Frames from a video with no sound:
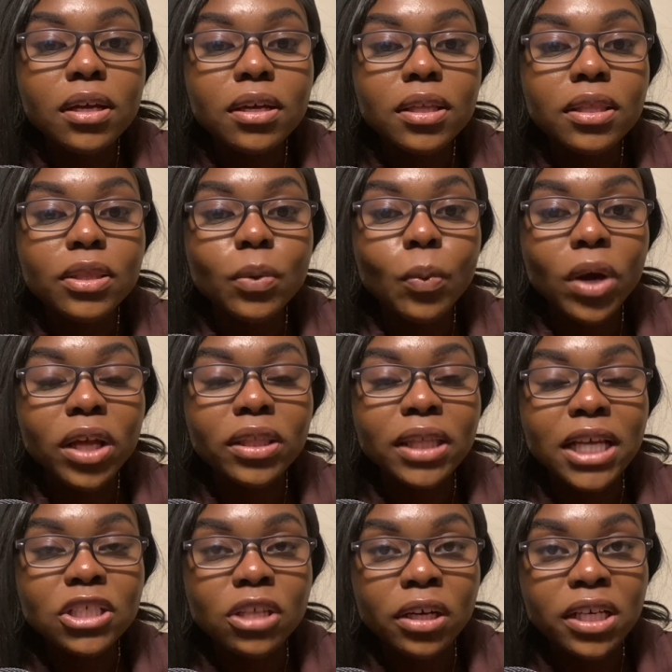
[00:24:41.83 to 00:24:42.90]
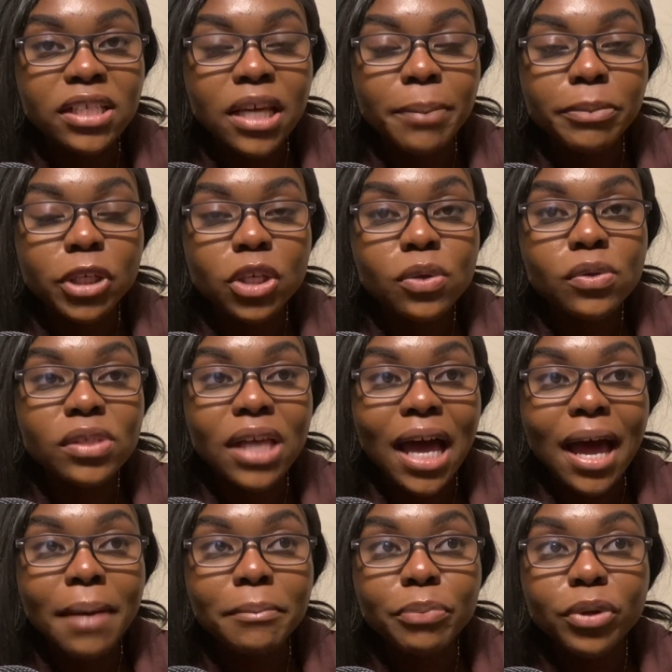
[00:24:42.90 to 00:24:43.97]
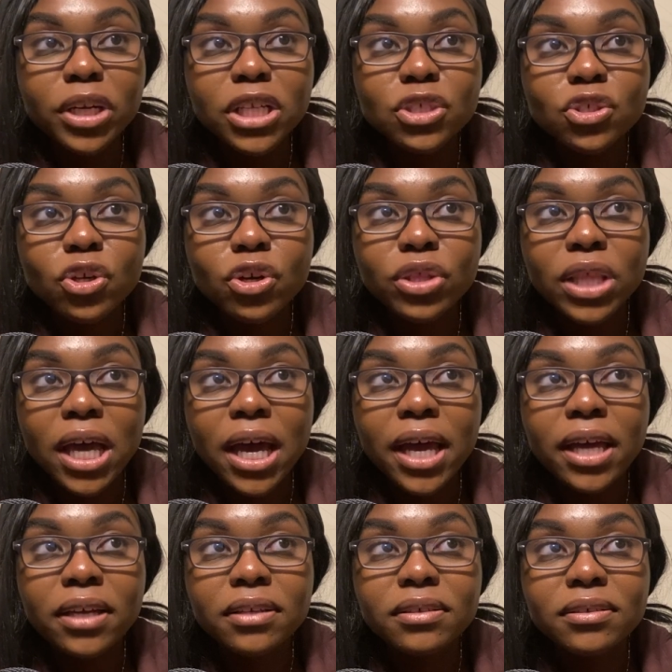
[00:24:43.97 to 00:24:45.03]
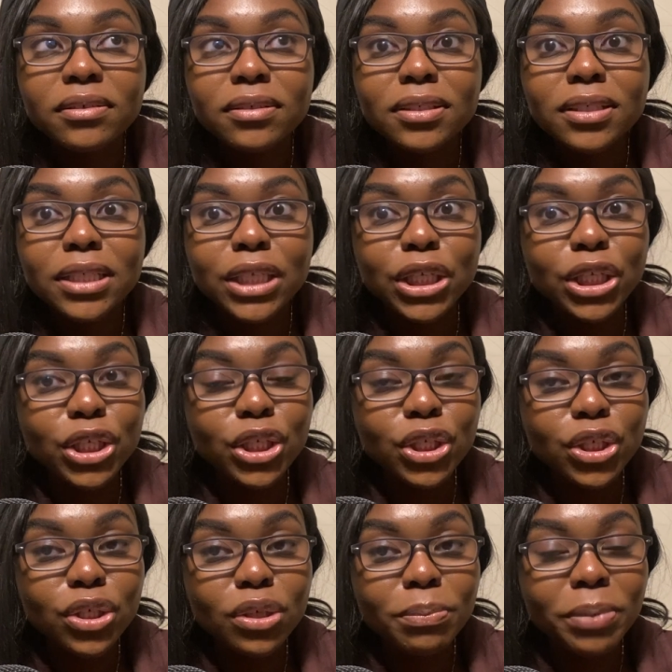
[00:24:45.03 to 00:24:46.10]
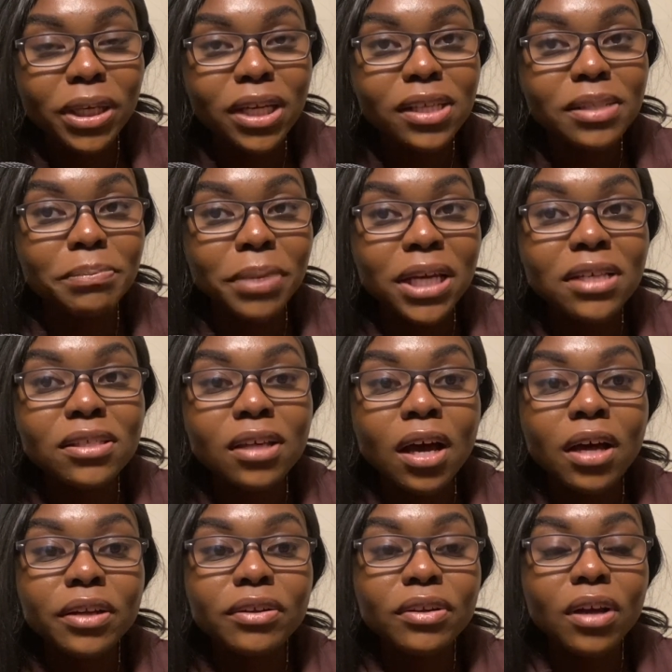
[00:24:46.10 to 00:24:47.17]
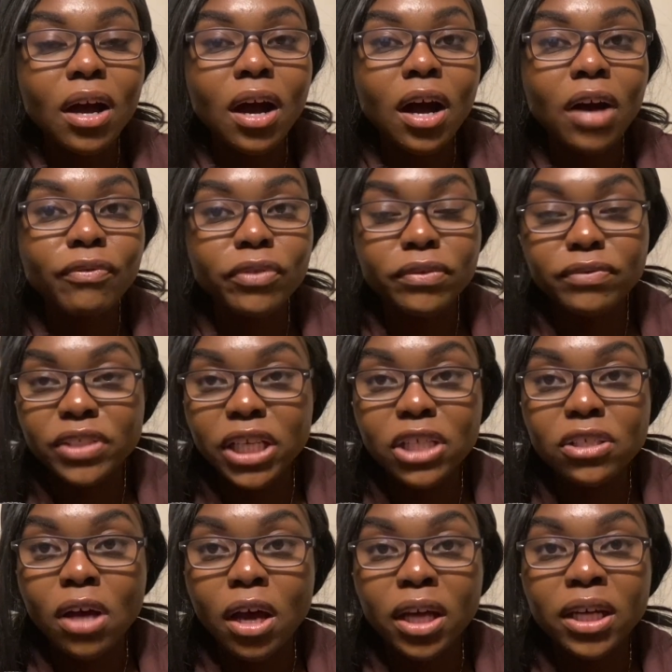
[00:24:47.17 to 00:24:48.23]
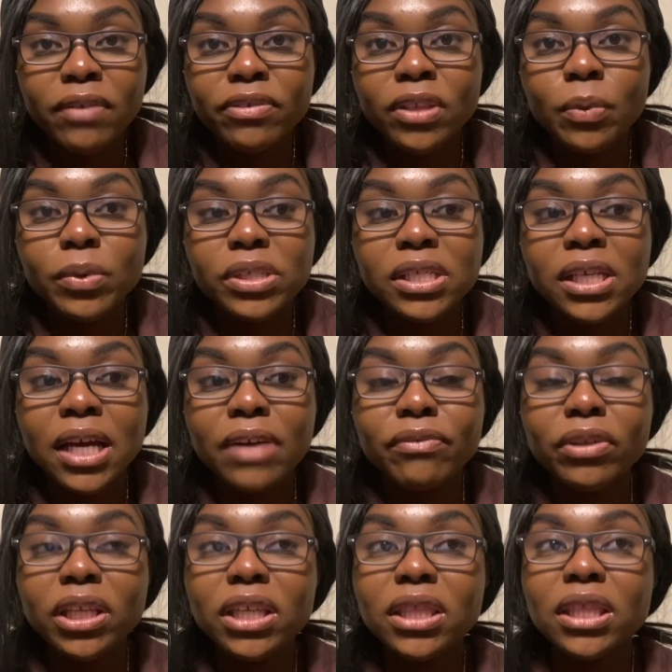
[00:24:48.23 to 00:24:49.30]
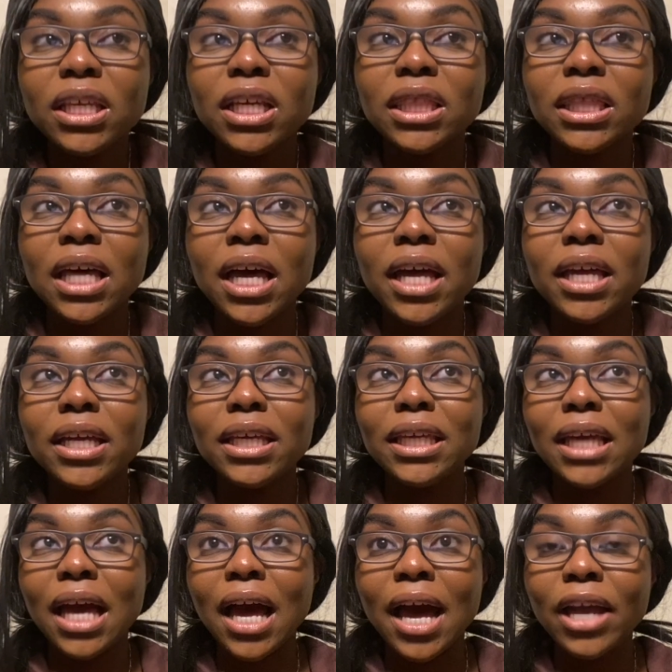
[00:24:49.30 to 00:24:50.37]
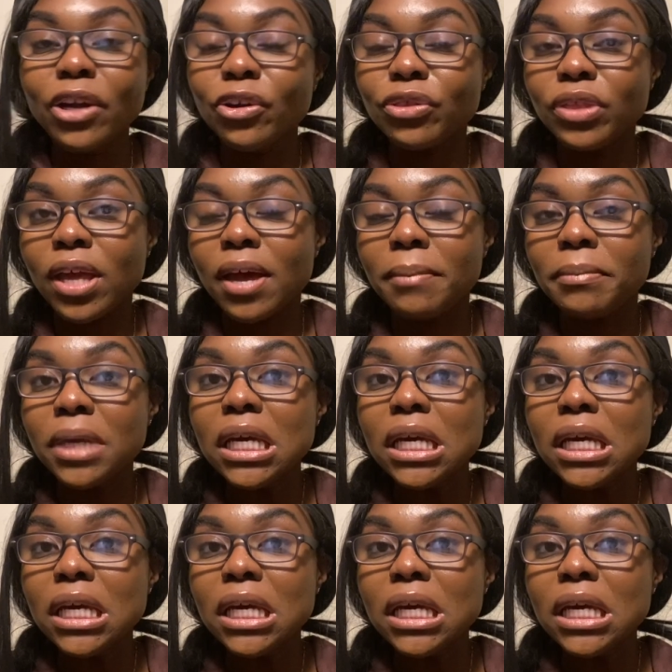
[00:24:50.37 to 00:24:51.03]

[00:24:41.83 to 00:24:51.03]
The one that Johnny Depp used. I'm pretty sure that because based off of TikTok and everything that we're seeing, I really think that he hired them